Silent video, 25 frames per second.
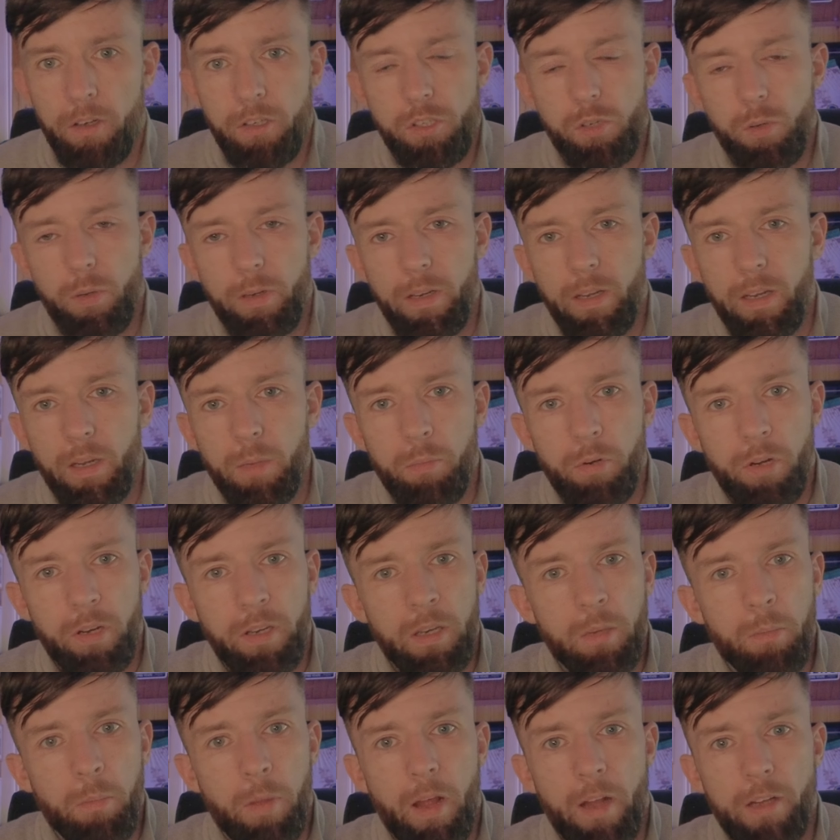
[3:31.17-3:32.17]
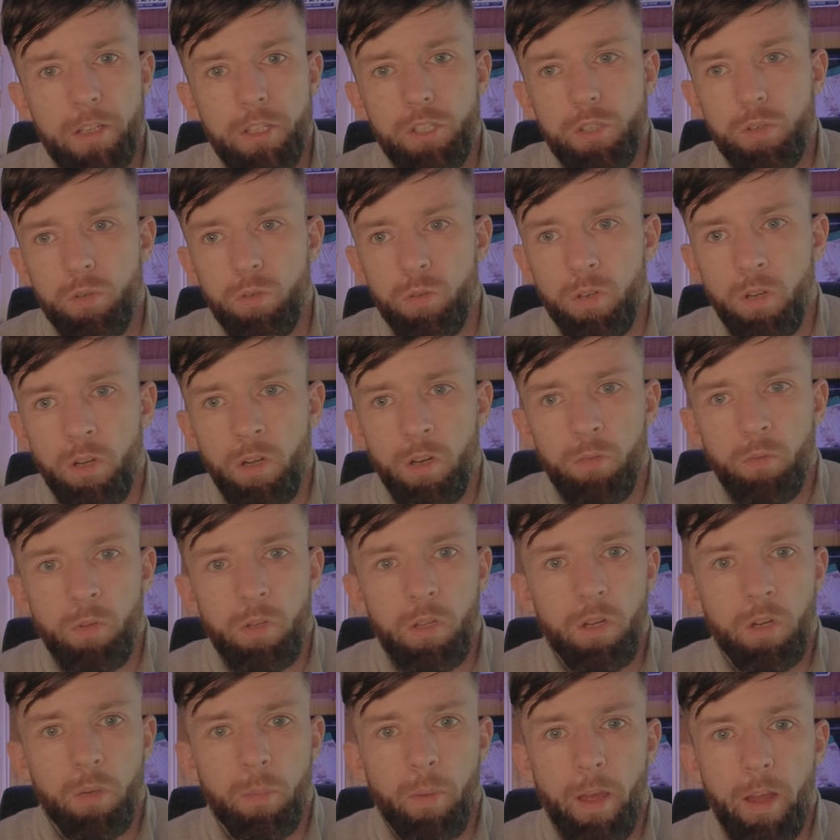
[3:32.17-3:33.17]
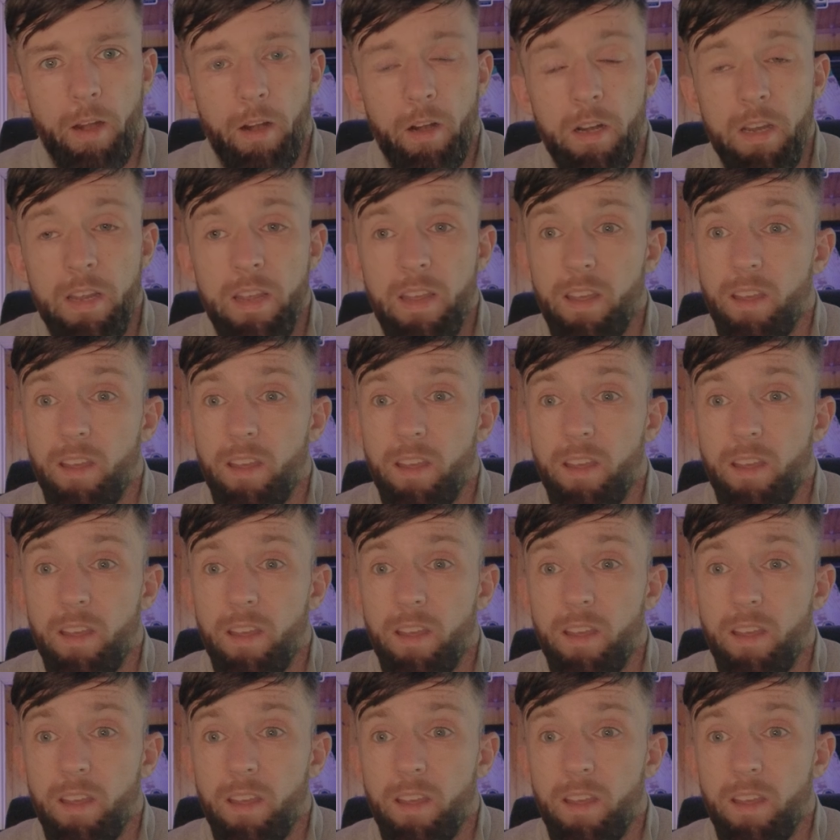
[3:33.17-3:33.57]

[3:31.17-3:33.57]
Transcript: so I think a printed patch sewn on will look better.